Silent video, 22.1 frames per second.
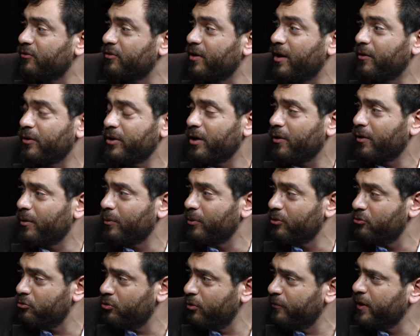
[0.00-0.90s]
solitary
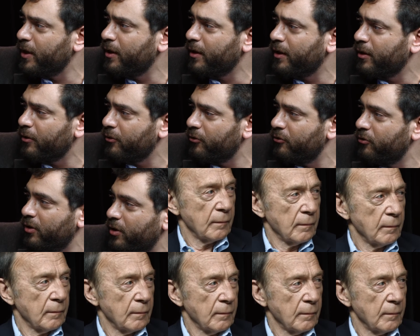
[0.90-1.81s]
with juveniles,
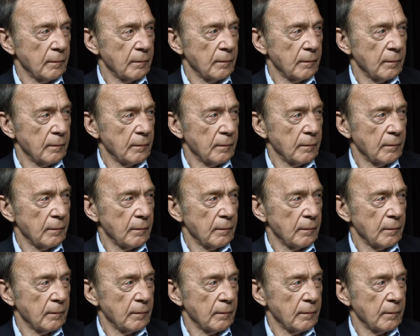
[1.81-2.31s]
right?